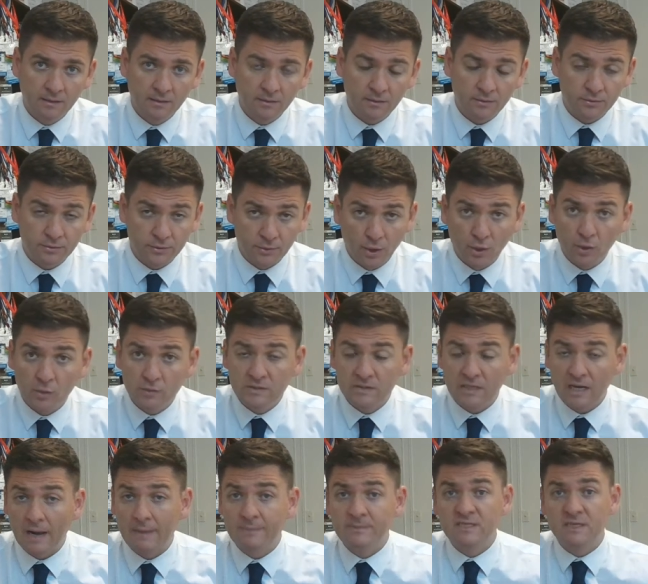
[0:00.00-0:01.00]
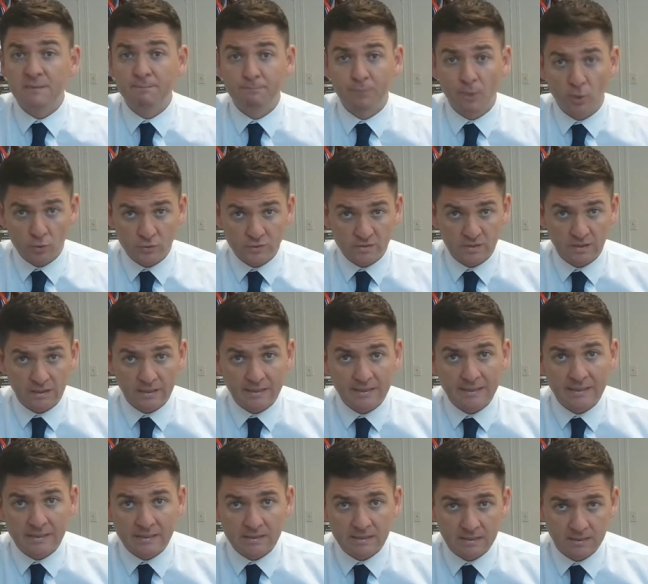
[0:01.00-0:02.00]
those that I'm supposed to
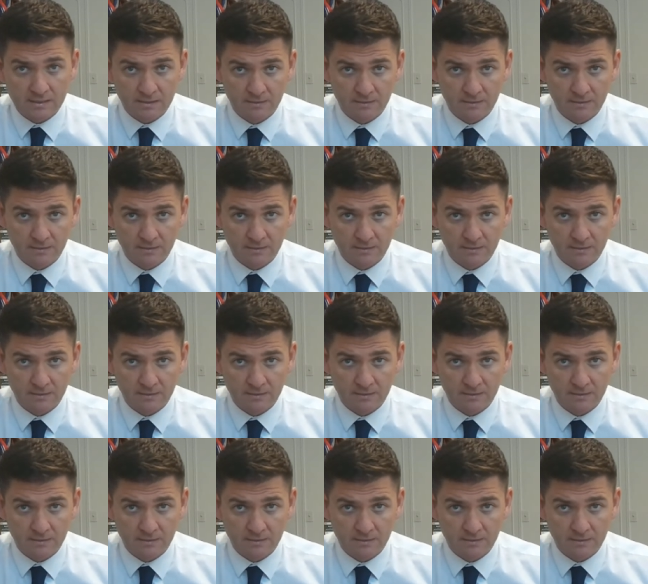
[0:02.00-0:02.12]
lead.